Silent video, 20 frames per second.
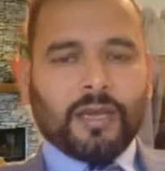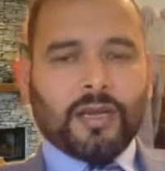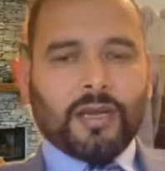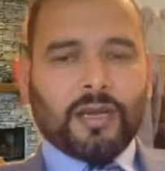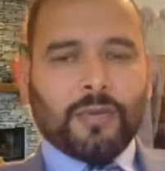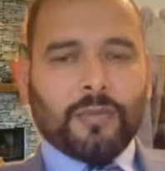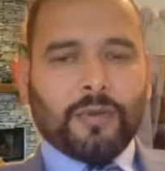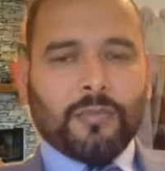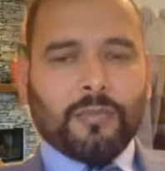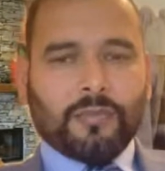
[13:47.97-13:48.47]

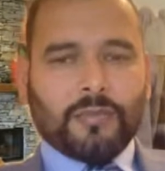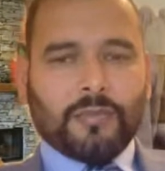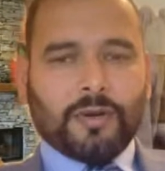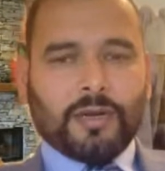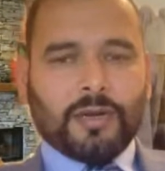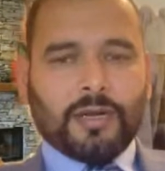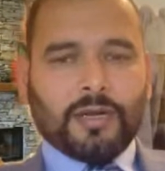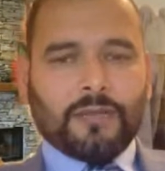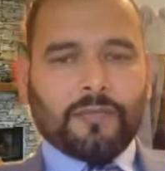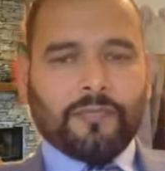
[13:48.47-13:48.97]

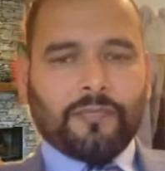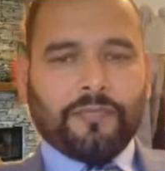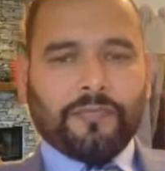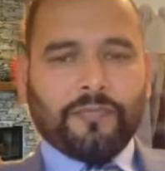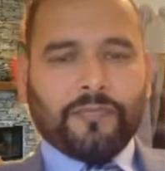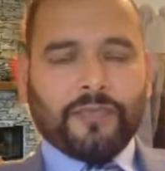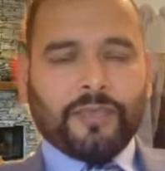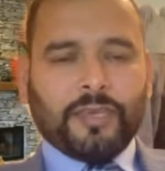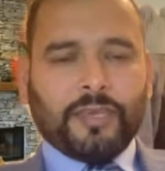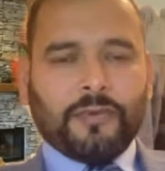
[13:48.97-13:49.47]
Remember,
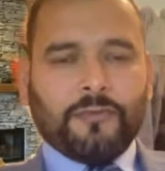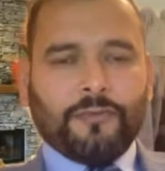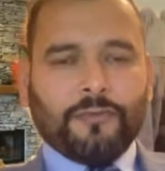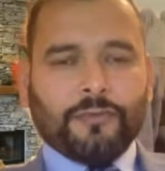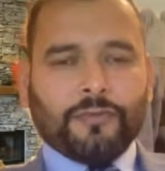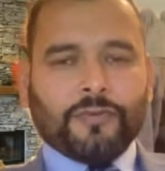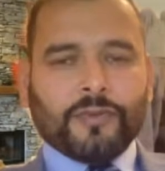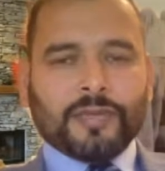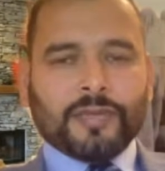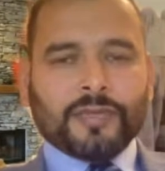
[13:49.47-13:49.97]
if
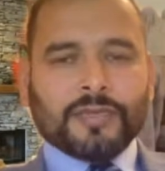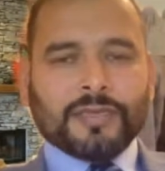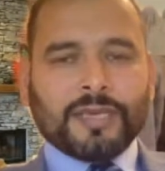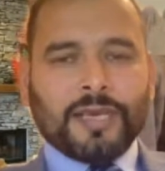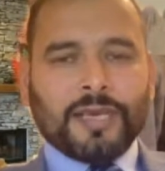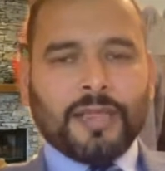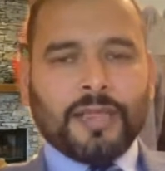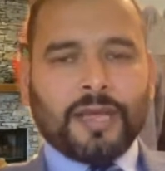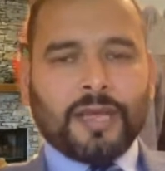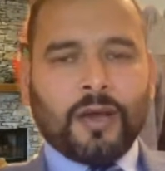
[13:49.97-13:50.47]
you just
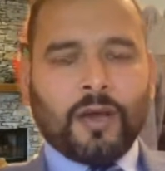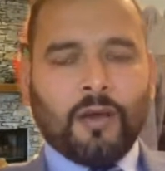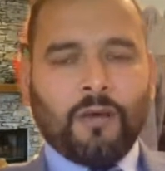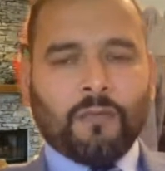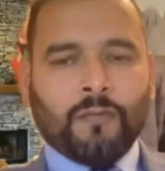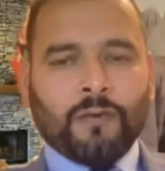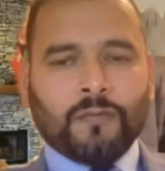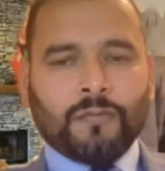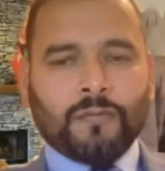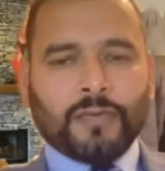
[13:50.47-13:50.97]
tell the
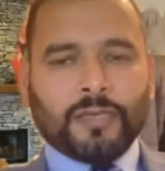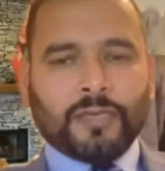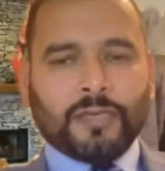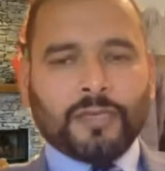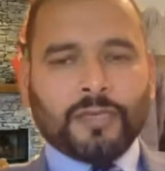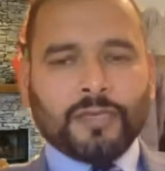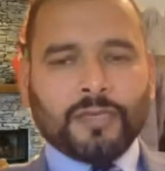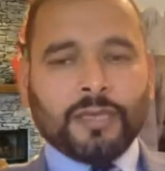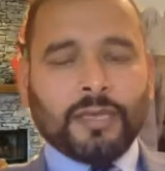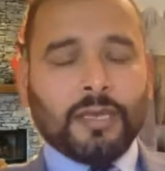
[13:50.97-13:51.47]
Home
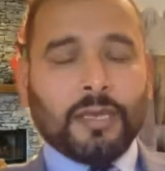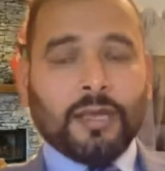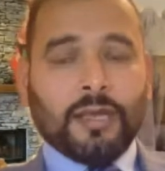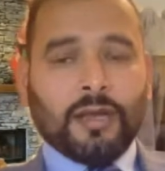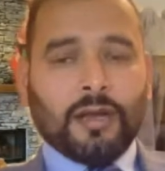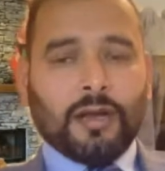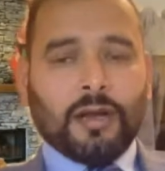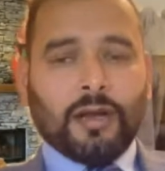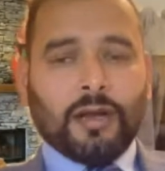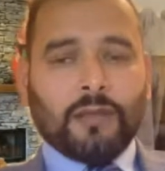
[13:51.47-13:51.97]
Office,
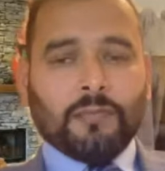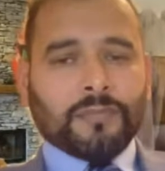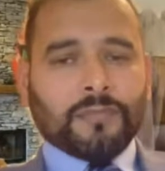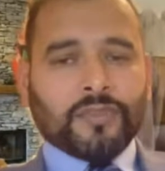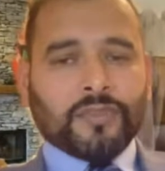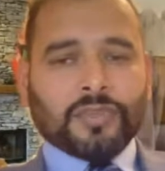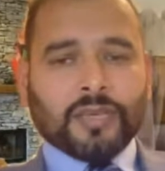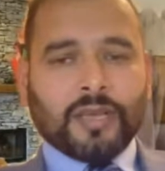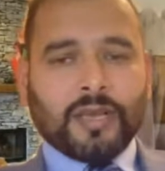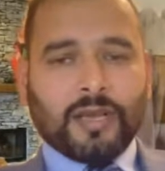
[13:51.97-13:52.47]

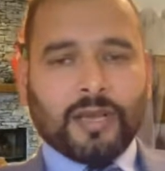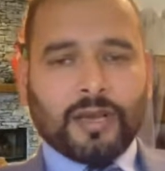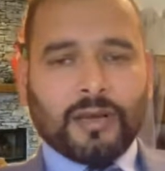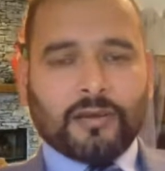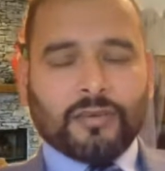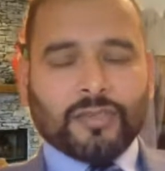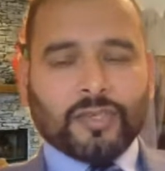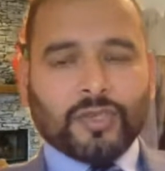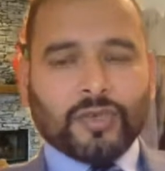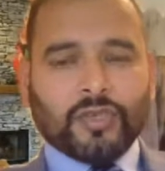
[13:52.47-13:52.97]
I'm
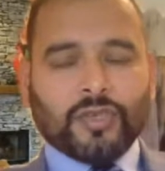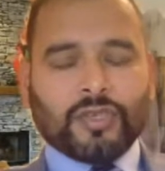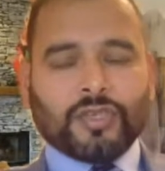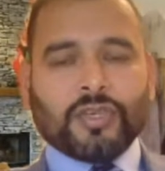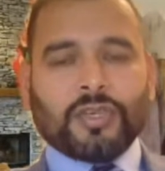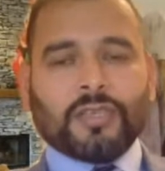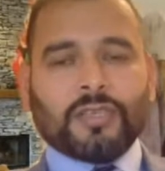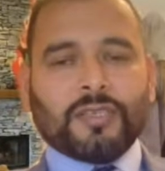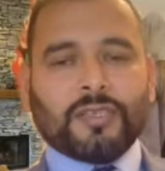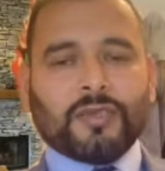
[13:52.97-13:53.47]
scared to
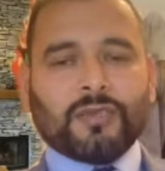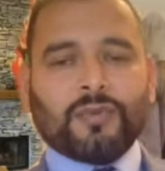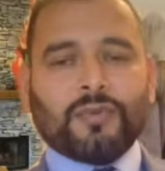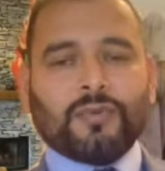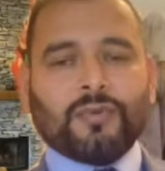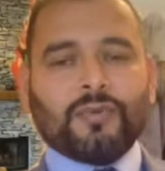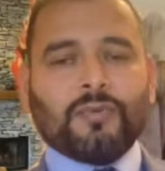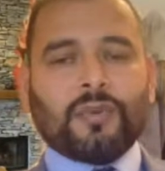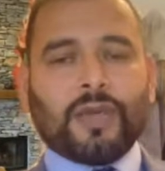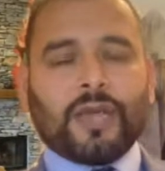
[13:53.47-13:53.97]
return
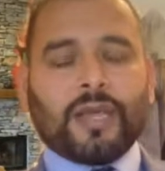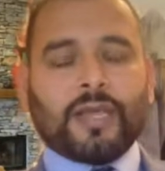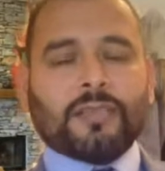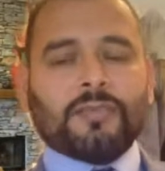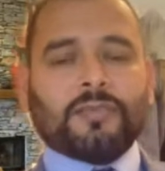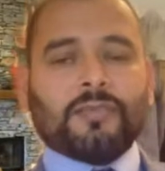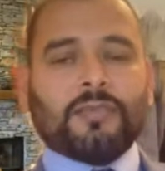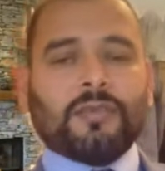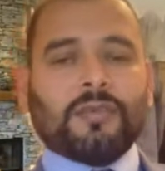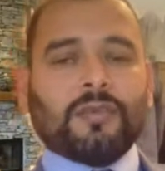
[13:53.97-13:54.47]

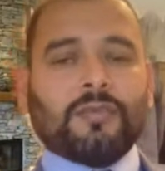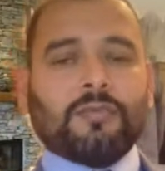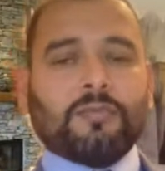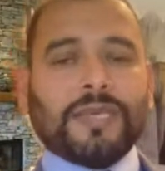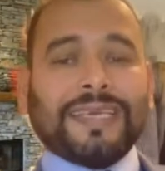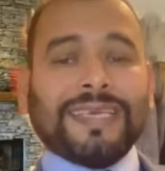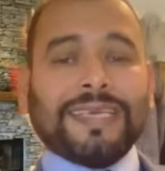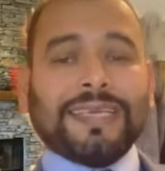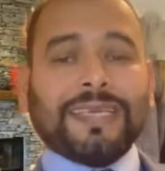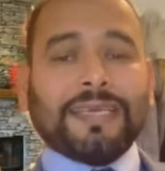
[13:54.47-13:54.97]
back to
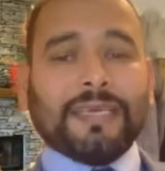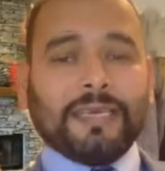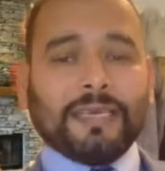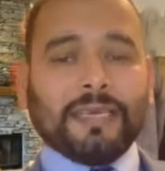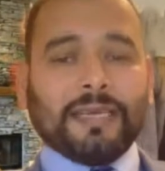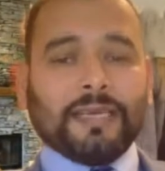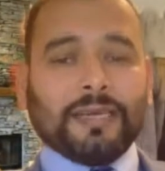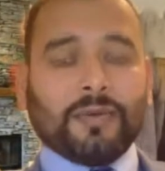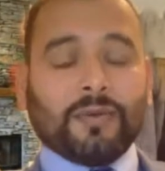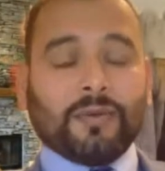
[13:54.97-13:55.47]

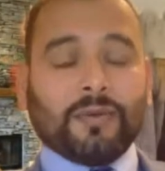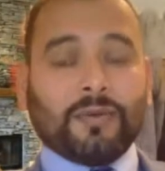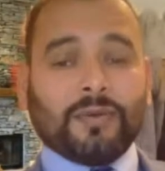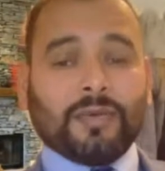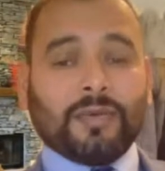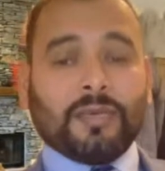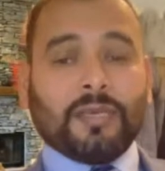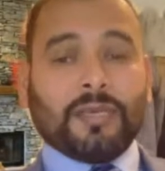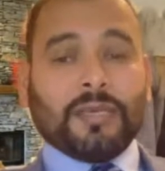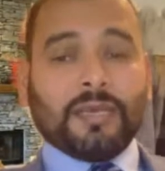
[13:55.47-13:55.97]
India or
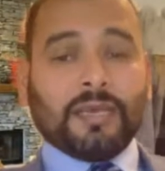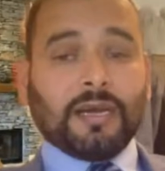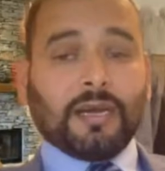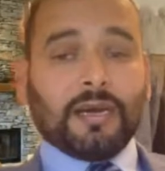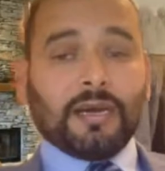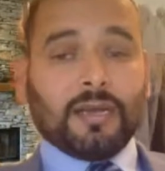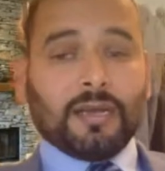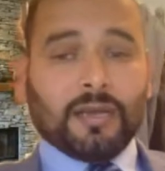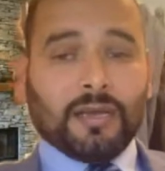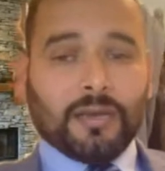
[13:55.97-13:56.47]
in
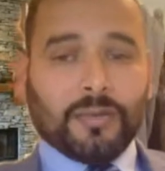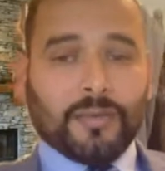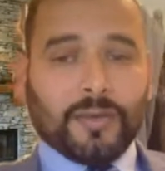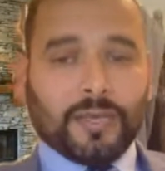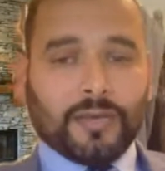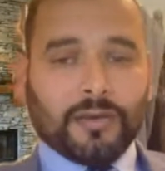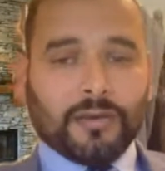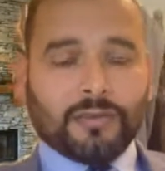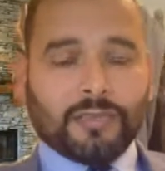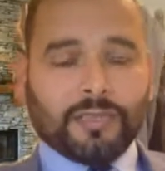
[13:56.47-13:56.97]
Ghana
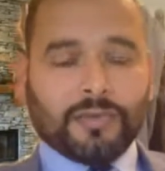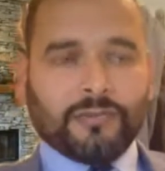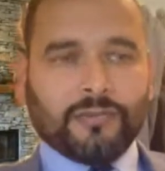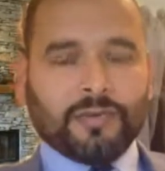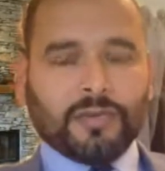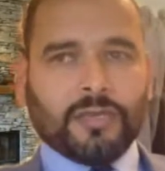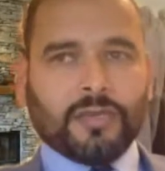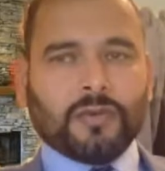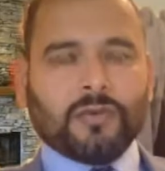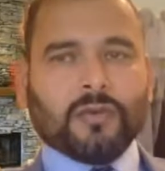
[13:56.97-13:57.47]
because
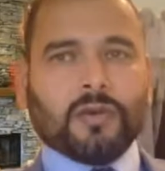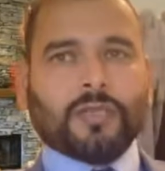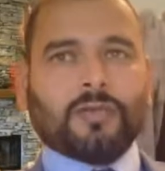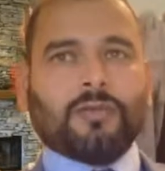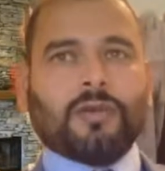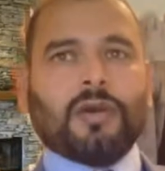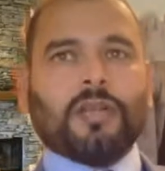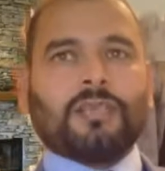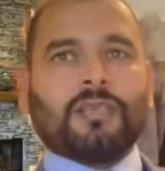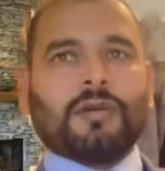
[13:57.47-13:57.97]
if I require
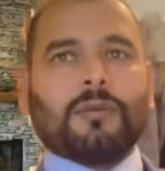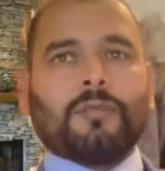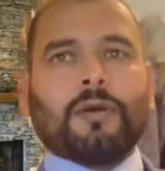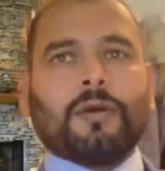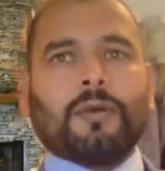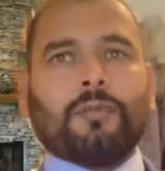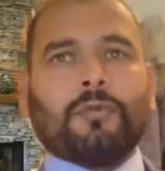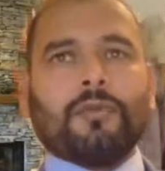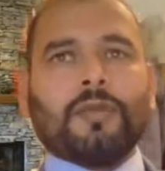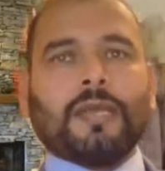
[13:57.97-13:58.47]
to,
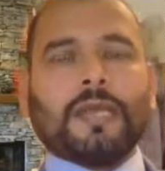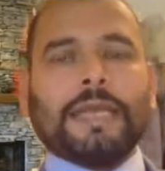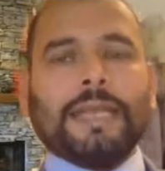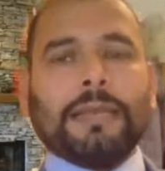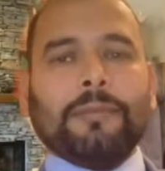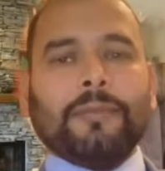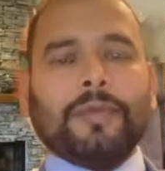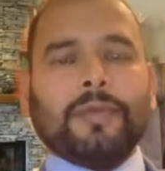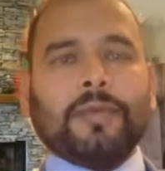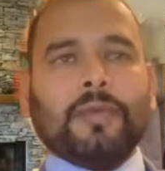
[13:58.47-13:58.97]
Al-Shabaab will
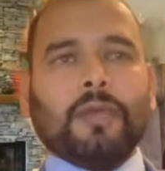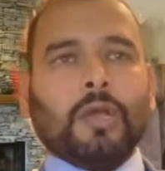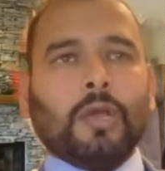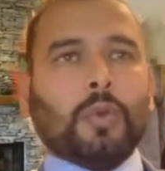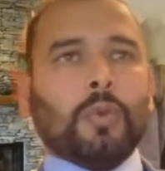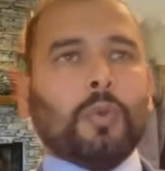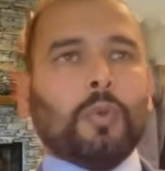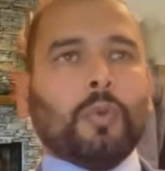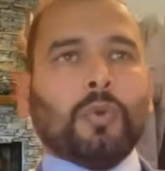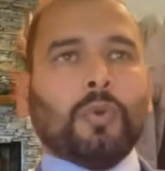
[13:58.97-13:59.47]
kill me
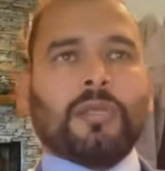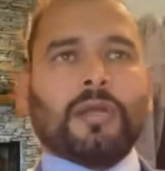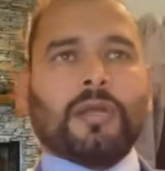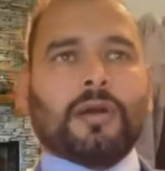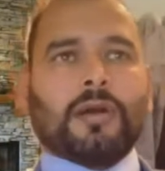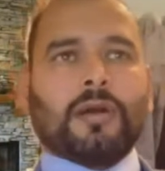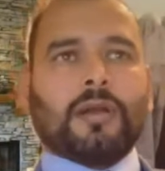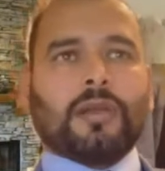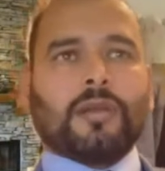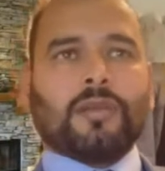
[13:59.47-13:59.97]
or the
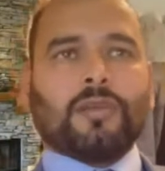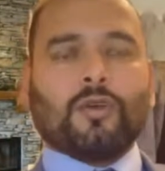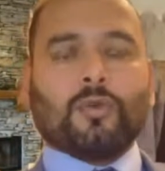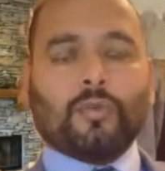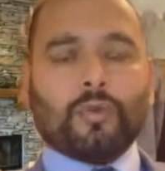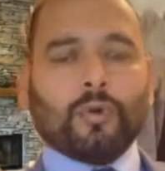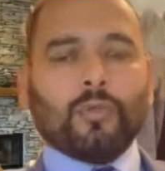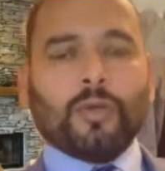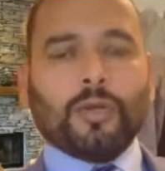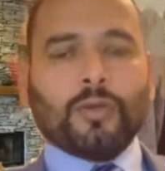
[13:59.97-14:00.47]
current
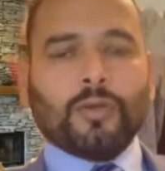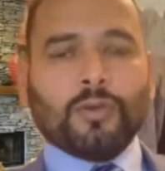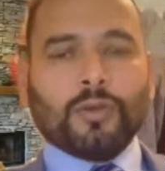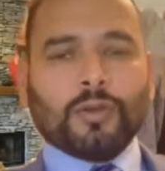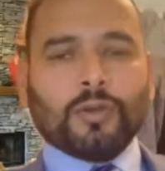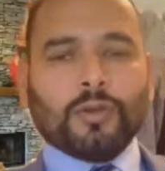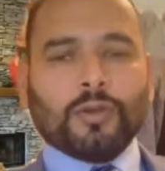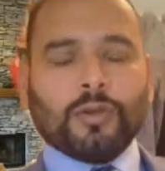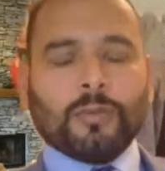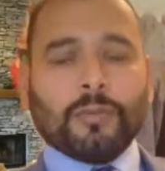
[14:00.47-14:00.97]
government
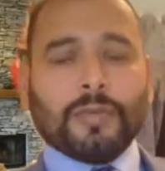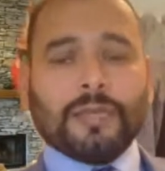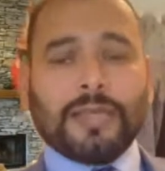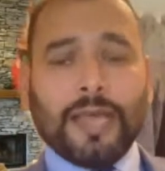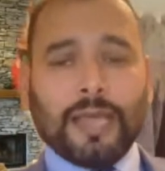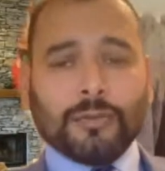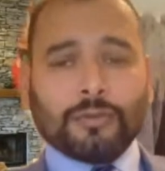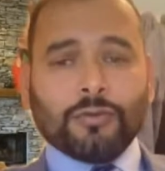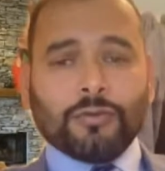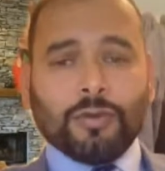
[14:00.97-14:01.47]
will kill me,
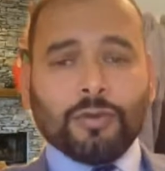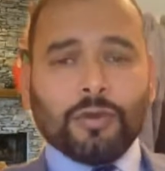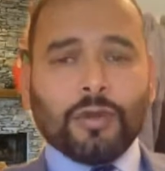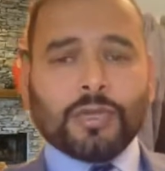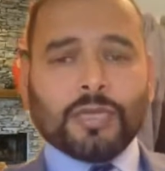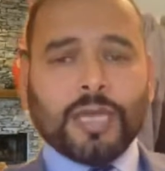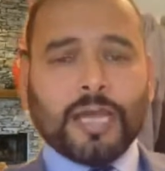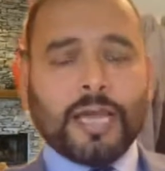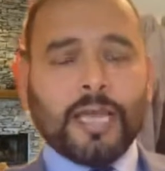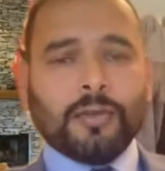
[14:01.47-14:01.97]
that will
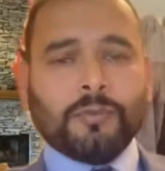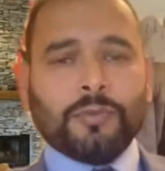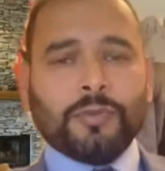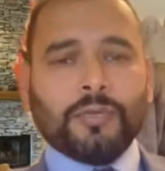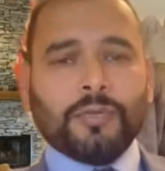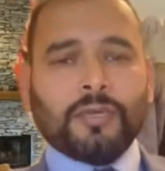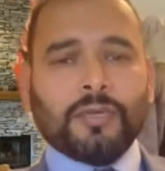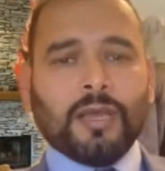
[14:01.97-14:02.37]
not help